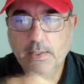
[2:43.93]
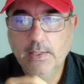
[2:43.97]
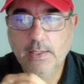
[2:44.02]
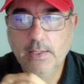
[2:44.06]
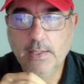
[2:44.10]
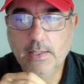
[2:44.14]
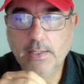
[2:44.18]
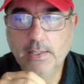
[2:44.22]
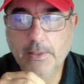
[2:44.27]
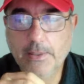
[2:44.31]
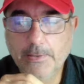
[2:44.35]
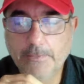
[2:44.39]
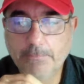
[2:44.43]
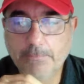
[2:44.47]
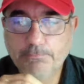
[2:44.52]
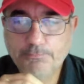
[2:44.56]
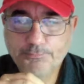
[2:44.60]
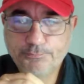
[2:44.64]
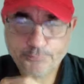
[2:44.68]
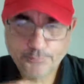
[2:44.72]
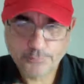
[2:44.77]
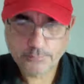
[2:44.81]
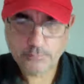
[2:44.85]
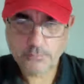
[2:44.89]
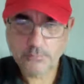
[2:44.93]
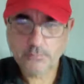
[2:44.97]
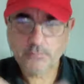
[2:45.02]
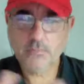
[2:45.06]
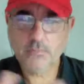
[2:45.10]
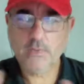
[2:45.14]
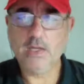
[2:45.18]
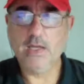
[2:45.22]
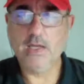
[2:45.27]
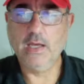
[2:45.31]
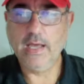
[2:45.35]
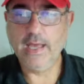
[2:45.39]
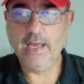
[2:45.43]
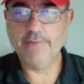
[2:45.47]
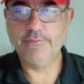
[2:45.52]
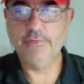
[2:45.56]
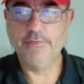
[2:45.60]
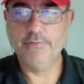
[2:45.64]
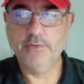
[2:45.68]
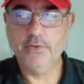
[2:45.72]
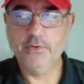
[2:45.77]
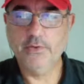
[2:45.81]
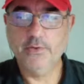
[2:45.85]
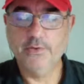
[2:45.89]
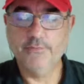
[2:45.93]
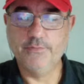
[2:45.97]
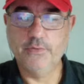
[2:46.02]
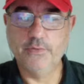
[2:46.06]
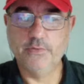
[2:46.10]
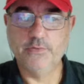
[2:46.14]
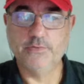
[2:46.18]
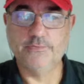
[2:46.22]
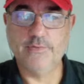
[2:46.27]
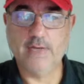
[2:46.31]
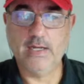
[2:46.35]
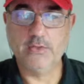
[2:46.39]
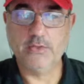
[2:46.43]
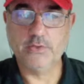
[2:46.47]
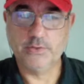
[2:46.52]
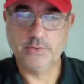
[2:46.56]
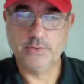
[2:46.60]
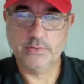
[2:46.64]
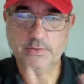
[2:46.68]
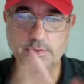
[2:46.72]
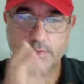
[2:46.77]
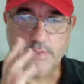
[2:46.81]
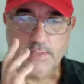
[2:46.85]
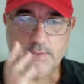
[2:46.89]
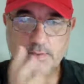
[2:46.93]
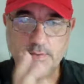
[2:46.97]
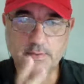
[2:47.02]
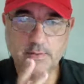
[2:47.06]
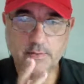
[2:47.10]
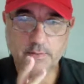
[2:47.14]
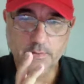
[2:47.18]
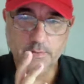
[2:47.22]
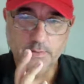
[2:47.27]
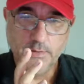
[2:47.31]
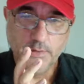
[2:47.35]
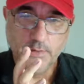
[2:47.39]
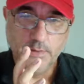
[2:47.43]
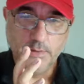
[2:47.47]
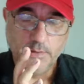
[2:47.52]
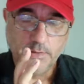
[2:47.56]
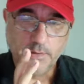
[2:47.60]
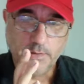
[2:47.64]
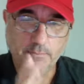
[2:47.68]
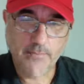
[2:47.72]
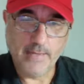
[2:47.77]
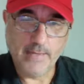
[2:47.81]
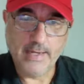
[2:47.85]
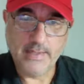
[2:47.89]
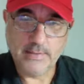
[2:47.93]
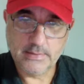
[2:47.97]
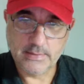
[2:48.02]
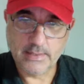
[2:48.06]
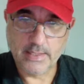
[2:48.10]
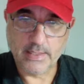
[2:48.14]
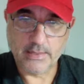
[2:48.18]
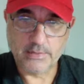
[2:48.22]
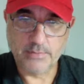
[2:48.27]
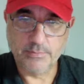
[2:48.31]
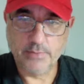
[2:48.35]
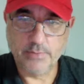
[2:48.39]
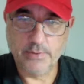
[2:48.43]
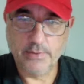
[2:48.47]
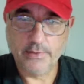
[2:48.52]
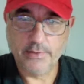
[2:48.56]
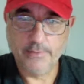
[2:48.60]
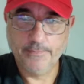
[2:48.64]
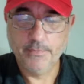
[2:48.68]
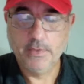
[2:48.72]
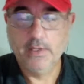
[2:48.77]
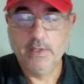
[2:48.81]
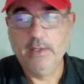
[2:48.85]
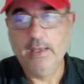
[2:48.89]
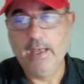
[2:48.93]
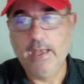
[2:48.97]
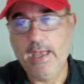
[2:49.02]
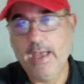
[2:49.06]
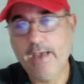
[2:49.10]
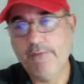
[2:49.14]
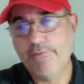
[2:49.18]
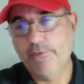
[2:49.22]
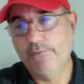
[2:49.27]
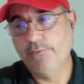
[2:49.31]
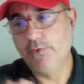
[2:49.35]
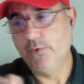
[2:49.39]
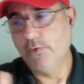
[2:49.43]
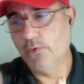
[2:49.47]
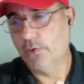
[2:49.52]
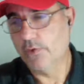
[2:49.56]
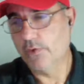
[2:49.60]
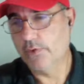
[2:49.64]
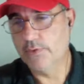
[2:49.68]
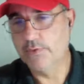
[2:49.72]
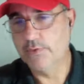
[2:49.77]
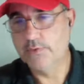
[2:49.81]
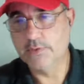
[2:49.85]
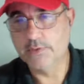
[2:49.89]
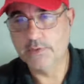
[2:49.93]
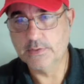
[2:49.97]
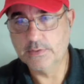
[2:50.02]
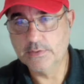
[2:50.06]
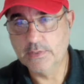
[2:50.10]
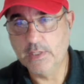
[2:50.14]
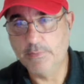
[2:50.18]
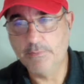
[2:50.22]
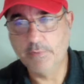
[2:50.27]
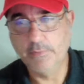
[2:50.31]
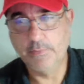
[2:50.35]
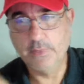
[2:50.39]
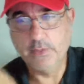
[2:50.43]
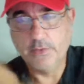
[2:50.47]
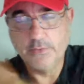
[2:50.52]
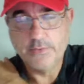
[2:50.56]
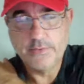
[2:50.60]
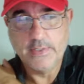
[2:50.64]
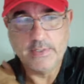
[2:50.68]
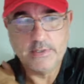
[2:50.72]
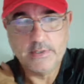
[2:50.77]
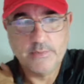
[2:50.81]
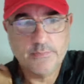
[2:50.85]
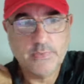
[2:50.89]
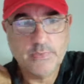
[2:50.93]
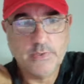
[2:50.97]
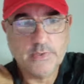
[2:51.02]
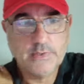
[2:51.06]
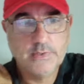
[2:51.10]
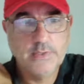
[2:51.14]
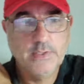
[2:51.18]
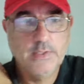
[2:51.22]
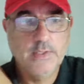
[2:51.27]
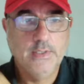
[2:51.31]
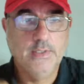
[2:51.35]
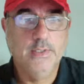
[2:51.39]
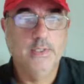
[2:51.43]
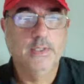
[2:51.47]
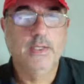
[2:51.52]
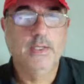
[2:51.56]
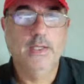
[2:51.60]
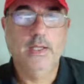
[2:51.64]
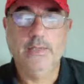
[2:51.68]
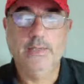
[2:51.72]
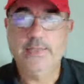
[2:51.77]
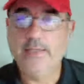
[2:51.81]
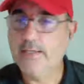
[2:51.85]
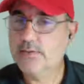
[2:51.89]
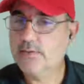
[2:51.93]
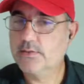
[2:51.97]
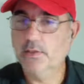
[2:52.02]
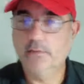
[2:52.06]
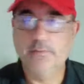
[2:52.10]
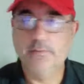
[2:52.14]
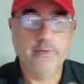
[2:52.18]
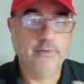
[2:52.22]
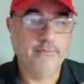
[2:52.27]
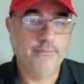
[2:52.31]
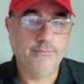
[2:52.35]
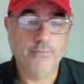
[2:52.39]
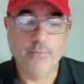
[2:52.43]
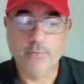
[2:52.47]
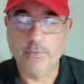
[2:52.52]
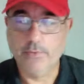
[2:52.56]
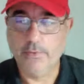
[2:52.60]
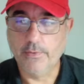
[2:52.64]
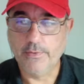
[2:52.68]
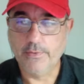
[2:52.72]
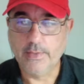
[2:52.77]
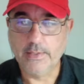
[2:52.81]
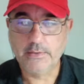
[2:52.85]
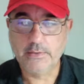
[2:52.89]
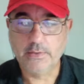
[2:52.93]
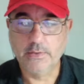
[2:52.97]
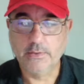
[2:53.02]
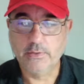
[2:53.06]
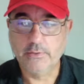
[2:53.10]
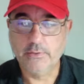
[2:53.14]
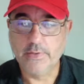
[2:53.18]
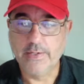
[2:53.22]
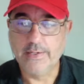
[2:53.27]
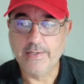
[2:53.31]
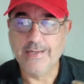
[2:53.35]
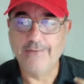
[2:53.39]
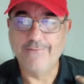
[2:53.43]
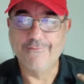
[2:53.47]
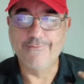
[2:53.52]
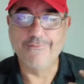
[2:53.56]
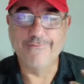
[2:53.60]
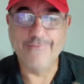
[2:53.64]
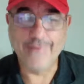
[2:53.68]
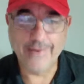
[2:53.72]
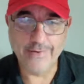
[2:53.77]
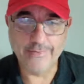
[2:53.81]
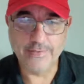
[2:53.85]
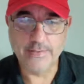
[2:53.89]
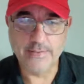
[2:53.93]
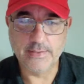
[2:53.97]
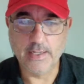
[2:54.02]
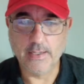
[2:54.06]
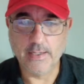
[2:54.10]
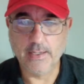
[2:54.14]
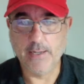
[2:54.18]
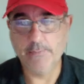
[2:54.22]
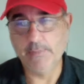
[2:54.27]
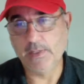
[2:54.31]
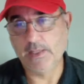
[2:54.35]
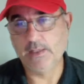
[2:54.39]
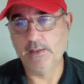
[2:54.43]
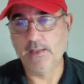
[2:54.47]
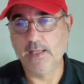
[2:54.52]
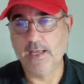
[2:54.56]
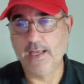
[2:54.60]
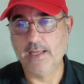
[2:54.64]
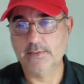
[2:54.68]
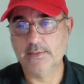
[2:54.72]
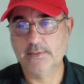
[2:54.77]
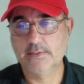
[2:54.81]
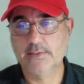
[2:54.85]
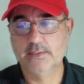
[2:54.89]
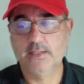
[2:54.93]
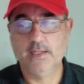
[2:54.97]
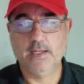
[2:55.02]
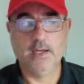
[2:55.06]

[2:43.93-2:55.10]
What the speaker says: Half of you have used vouchers to get the main textbook. Half of you are using the supplemental textbooks. That's going to create a very dynamic class.